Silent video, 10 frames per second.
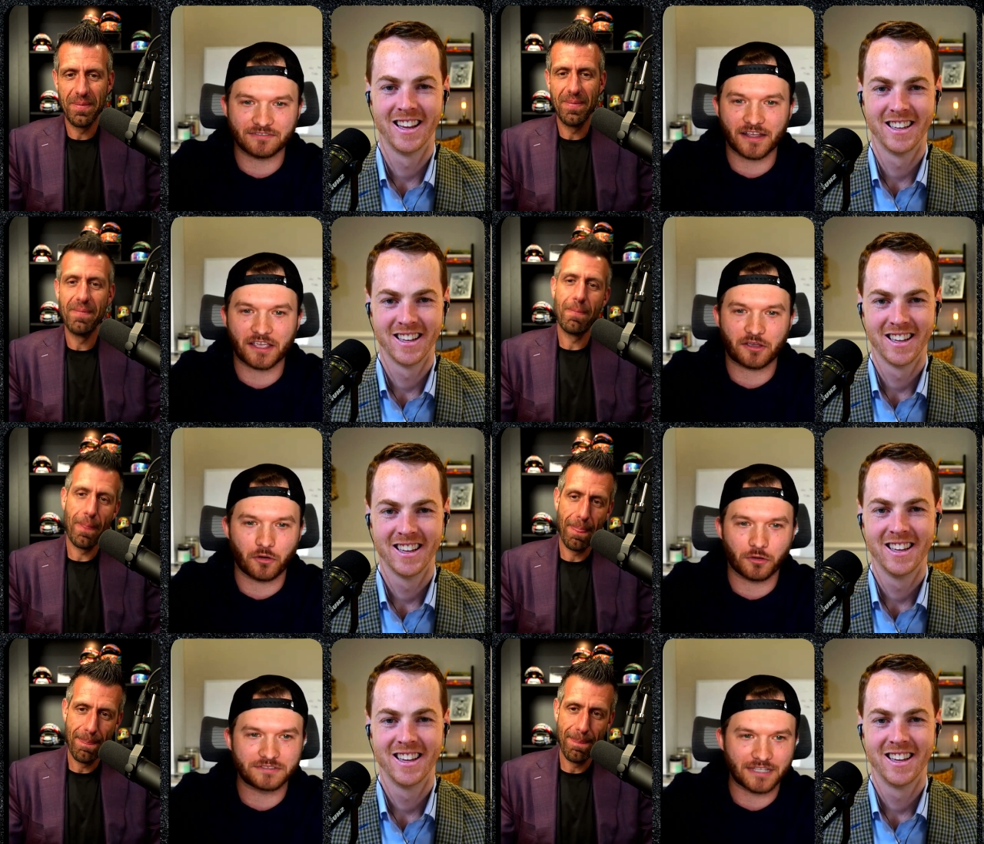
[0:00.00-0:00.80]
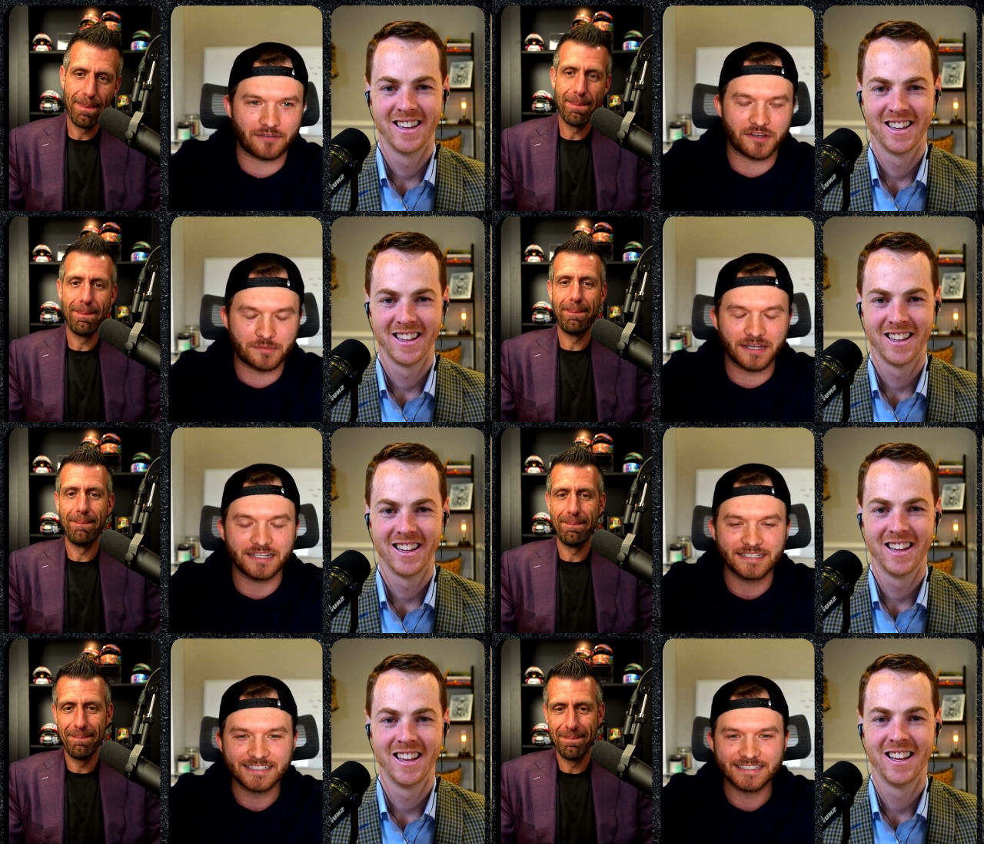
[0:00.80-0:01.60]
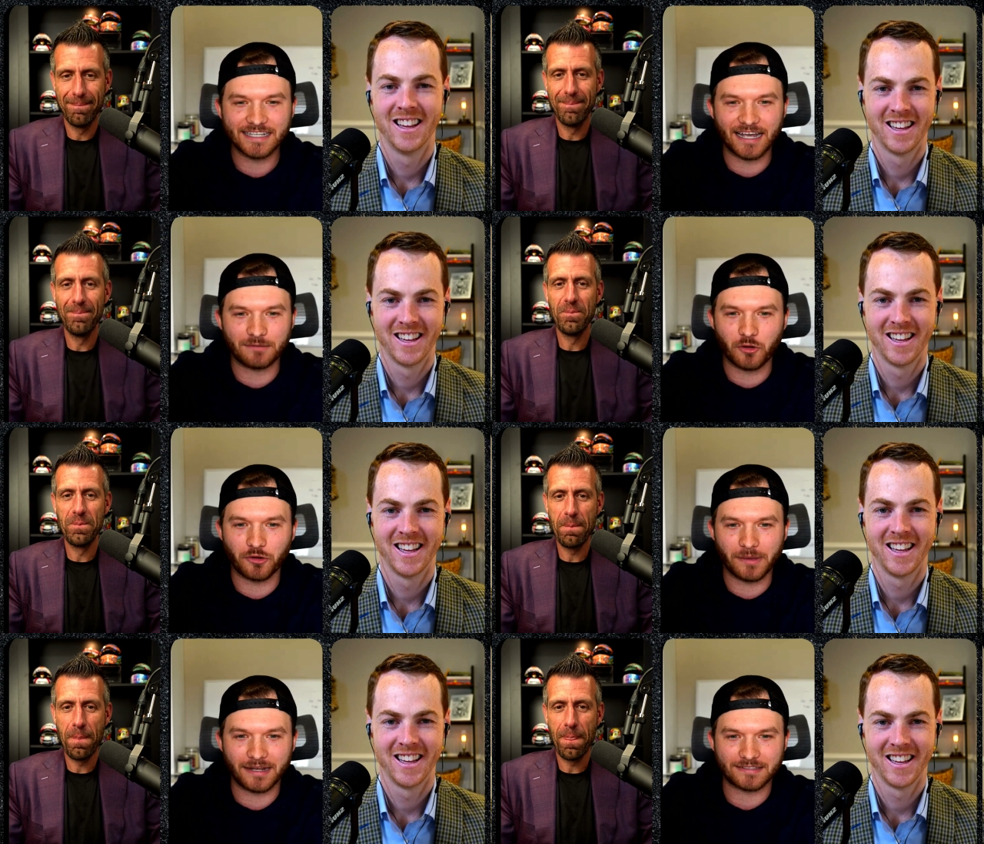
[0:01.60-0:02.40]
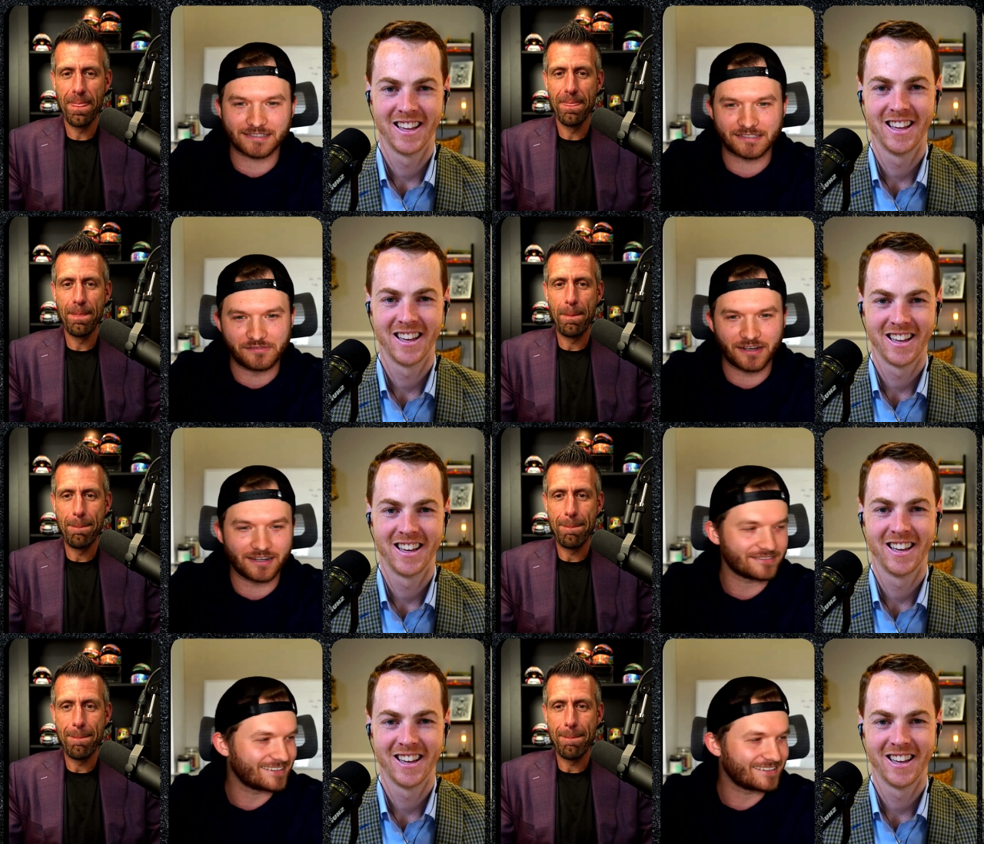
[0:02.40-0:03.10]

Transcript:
Speaker 1: If I get cold, 70. But yeah, I'm going to bed at 65.